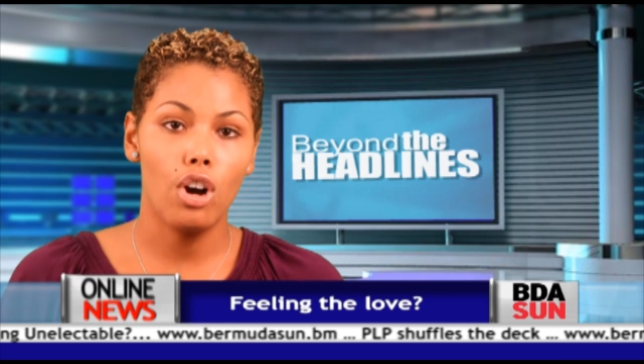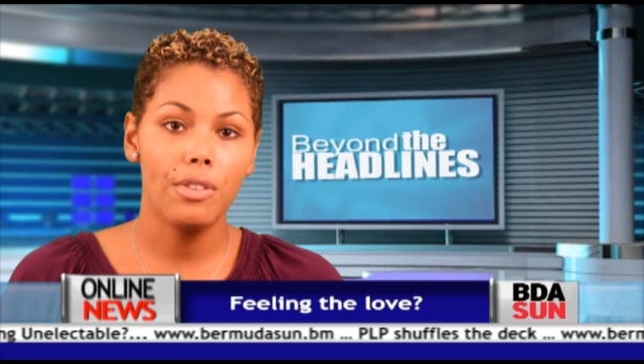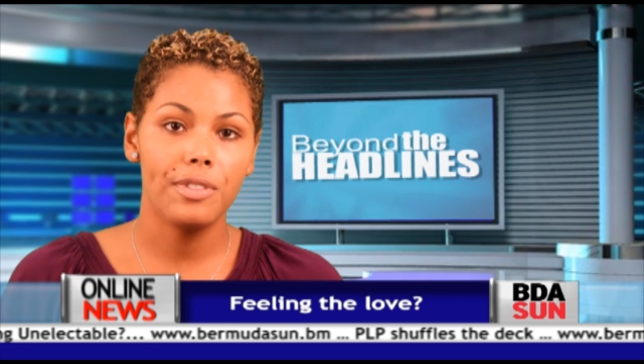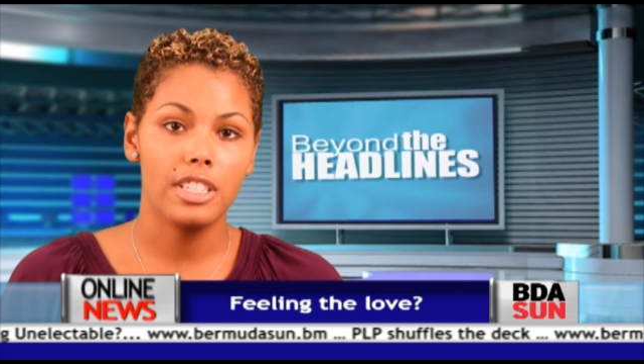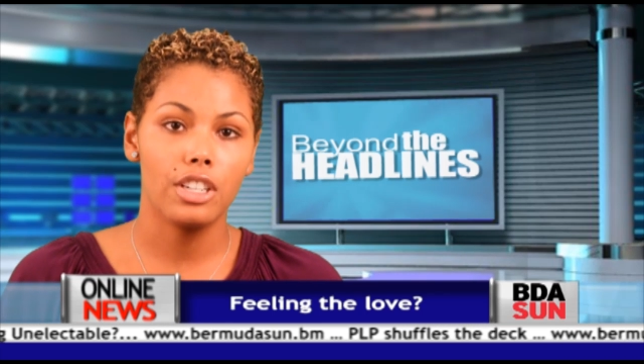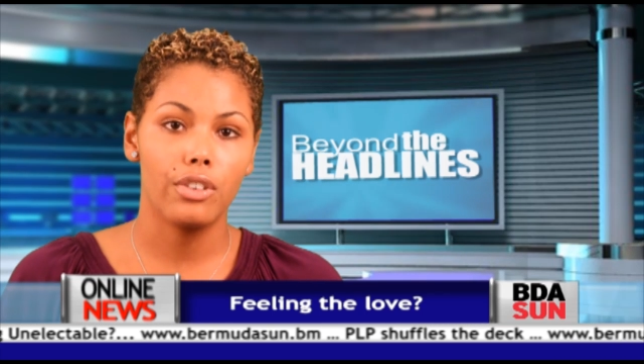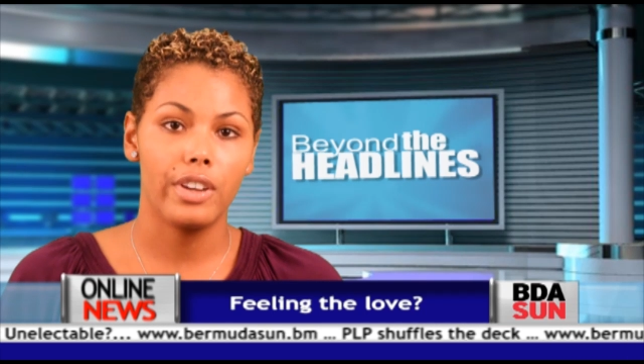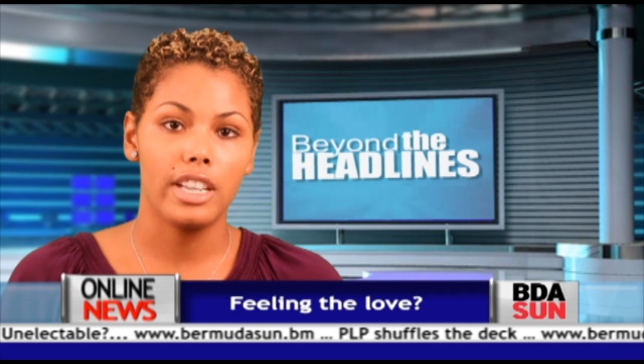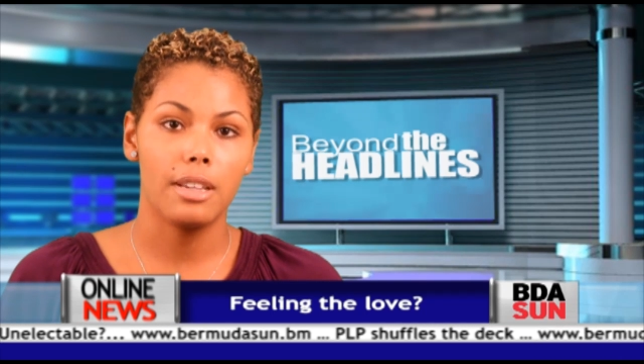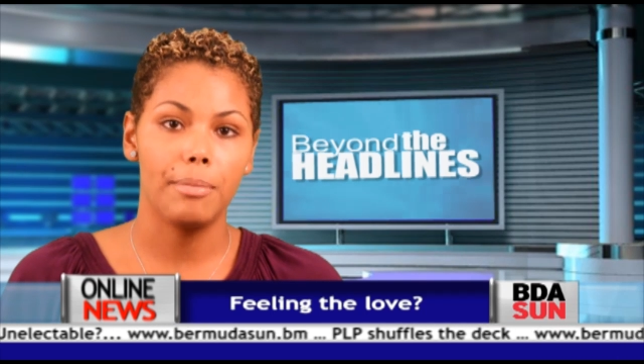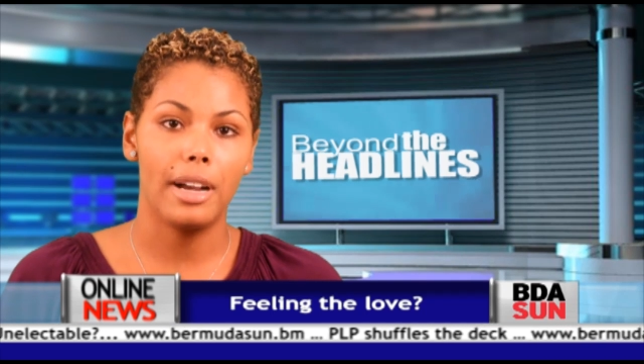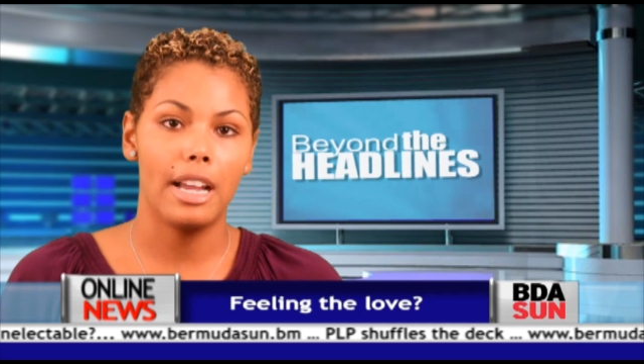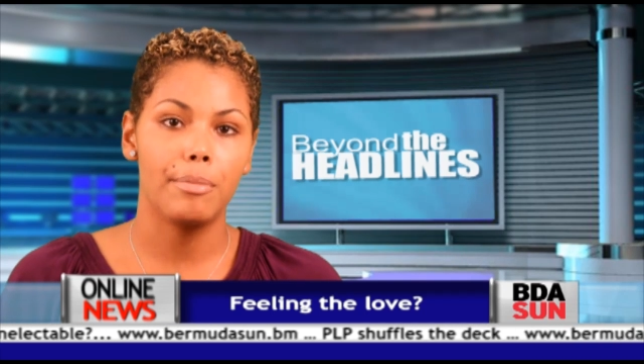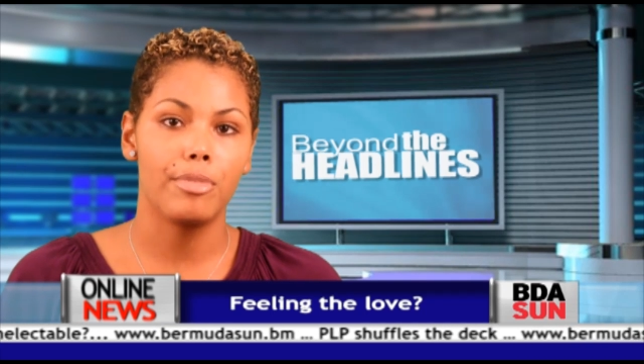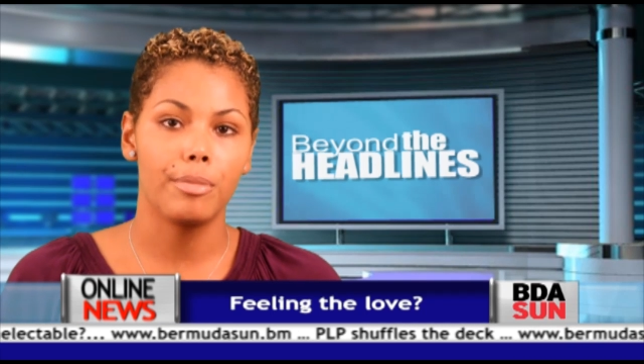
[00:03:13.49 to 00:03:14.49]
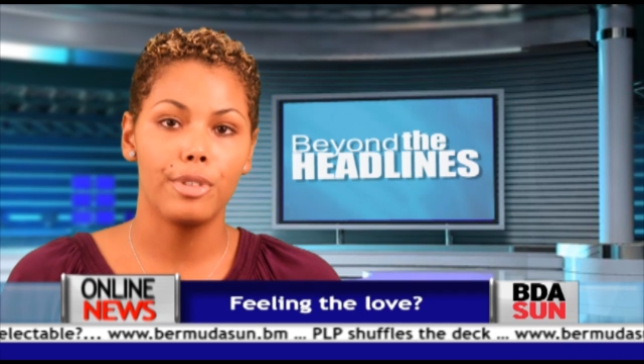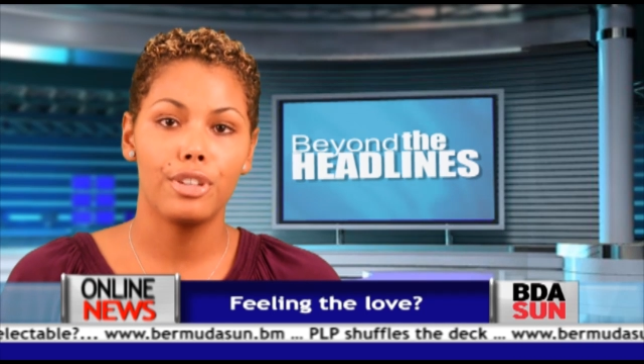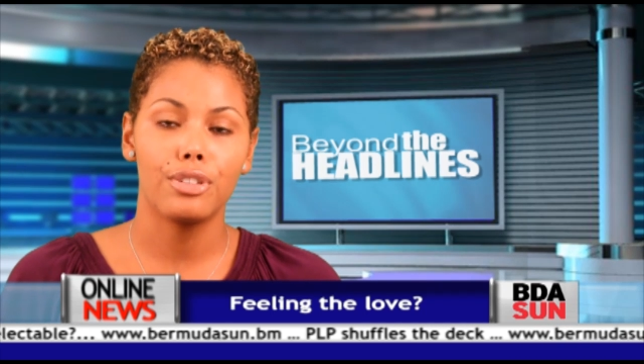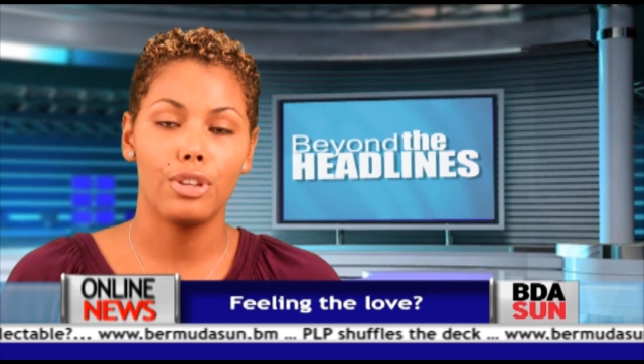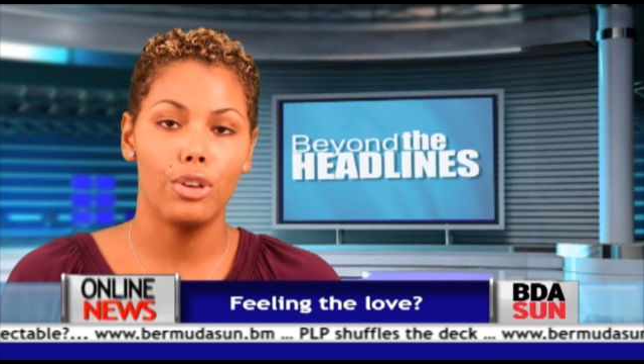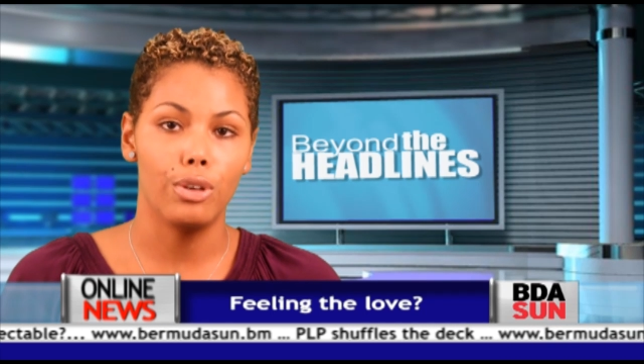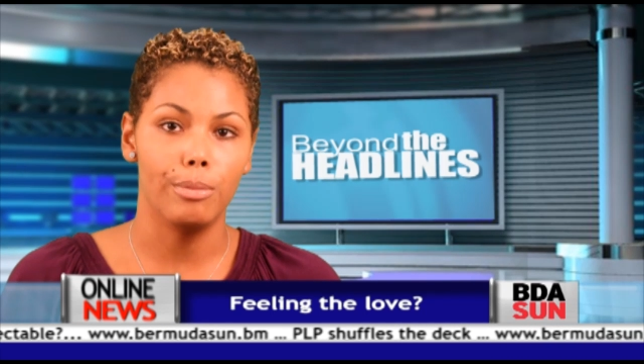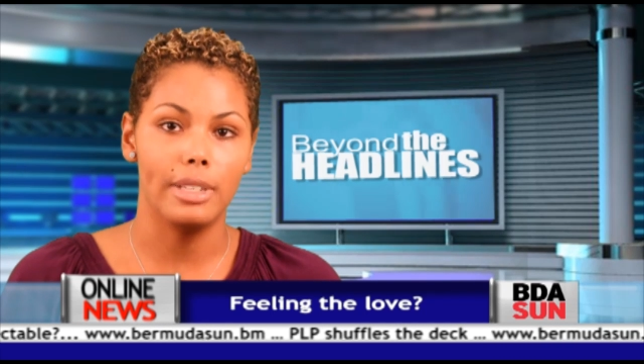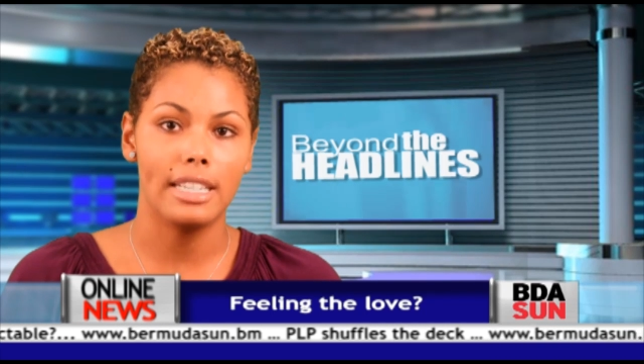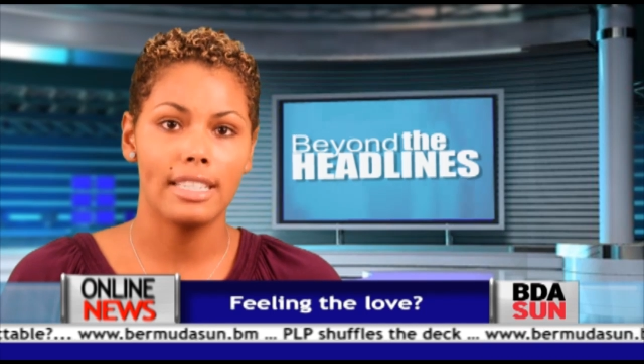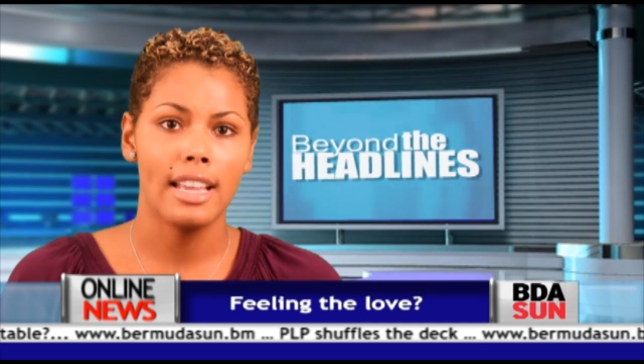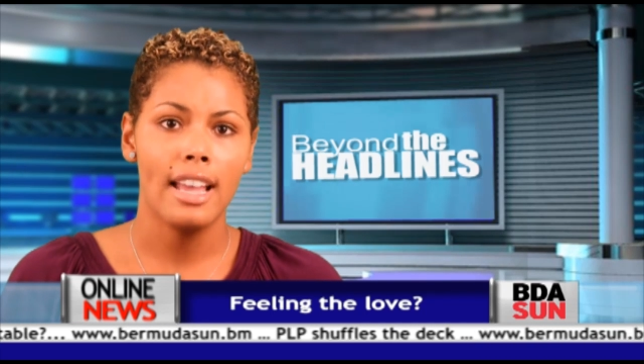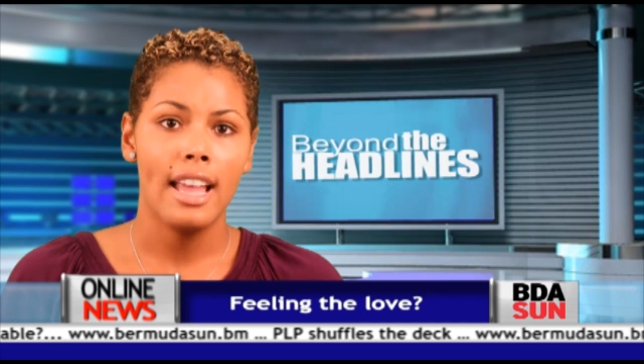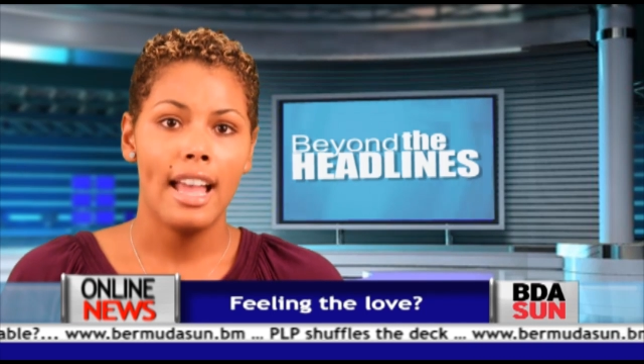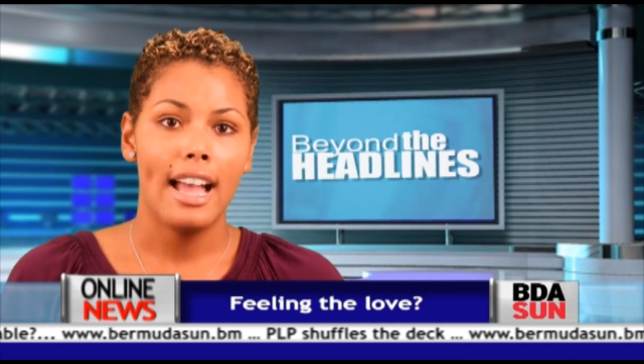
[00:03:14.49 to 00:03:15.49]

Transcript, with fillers: often greeted by Bermuda's homeless